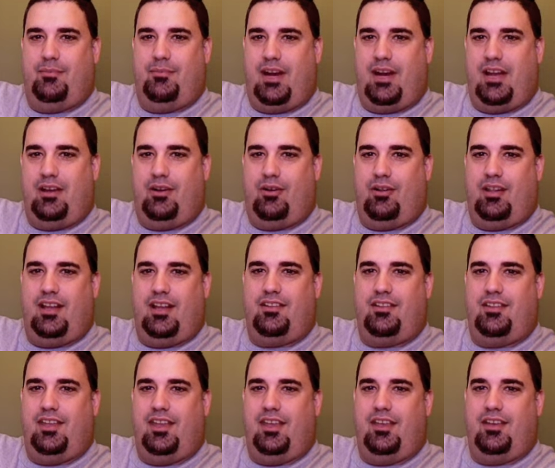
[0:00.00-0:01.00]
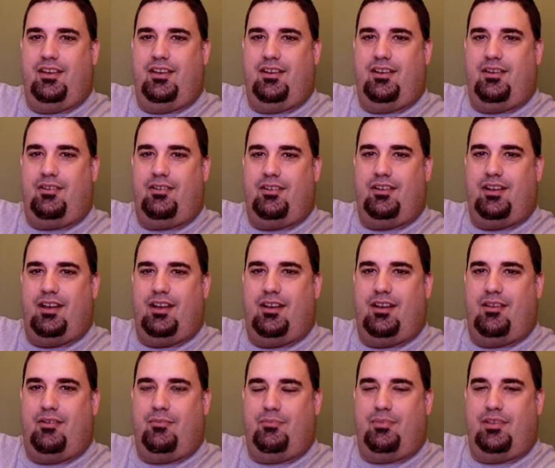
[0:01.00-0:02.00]
my whole idea on
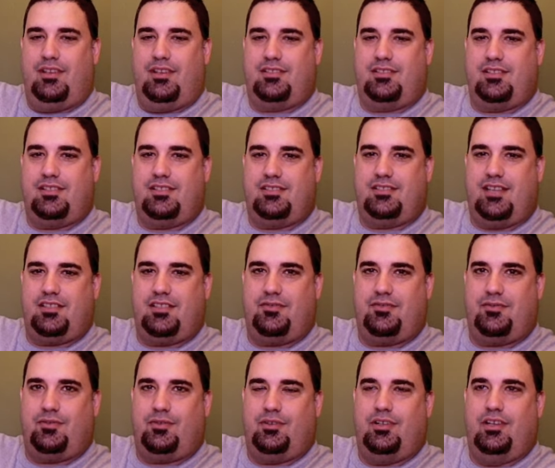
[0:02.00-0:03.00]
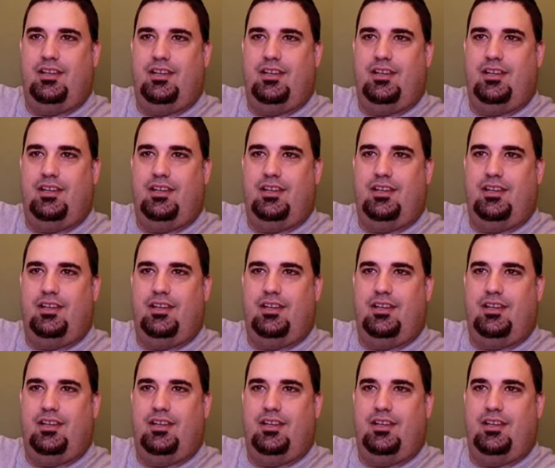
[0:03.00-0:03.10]
uh, on being successful.